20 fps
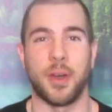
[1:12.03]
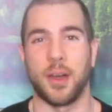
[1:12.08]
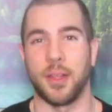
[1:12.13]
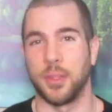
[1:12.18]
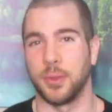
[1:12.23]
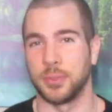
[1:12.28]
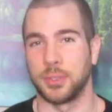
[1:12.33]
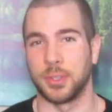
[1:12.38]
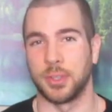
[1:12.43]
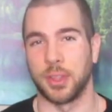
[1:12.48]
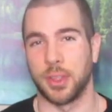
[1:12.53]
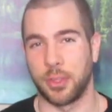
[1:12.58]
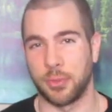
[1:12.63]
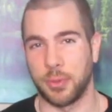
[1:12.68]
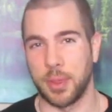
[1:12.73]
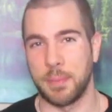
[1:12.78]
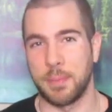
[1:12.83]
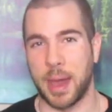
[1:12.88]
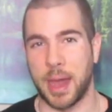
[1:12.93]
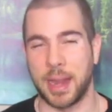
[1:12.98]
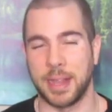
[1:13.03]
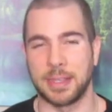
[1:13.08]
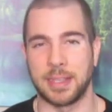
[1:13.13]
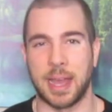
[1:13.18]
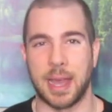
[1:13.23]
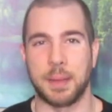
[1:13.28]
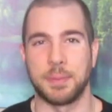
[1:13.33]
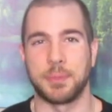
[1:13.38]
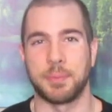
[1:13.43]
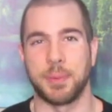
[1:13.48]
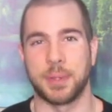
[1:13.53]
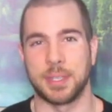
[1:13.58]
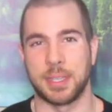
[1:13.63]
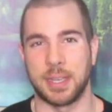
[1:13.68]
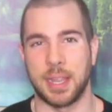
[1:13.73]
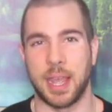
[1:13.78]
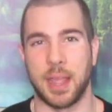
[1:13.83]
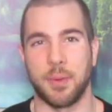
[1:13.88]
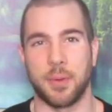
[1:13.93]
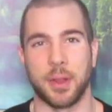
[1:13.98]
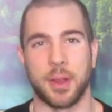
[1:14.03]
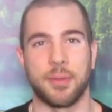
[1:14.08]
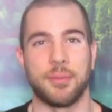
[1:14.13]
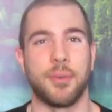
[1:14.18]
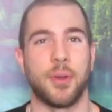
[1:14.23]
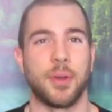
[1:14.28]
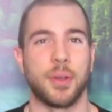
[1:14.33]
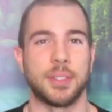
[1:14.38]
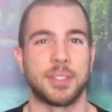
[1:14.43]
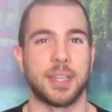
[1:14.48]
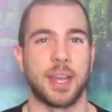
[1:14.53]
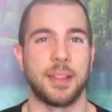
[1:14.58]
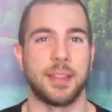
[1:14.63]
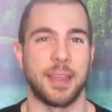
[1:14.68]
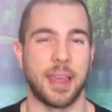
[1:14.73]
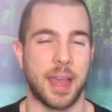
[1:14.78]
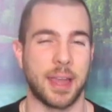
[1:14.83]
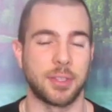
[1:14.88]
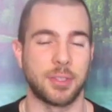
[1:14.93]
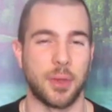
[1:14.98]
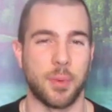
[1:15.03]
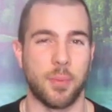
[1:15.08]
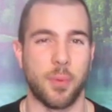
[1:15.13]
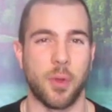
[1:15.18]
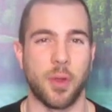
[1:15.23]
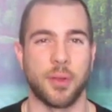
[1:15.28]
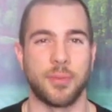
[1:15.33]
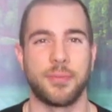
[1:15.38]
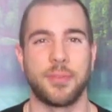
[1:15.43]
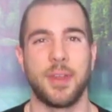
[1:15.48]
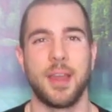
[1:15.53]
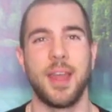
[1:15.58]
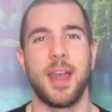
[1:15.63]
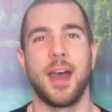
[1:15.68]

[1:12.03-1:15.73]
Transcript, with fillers: Uh, those are the three body types, but today we're going to focus on the ectomorph.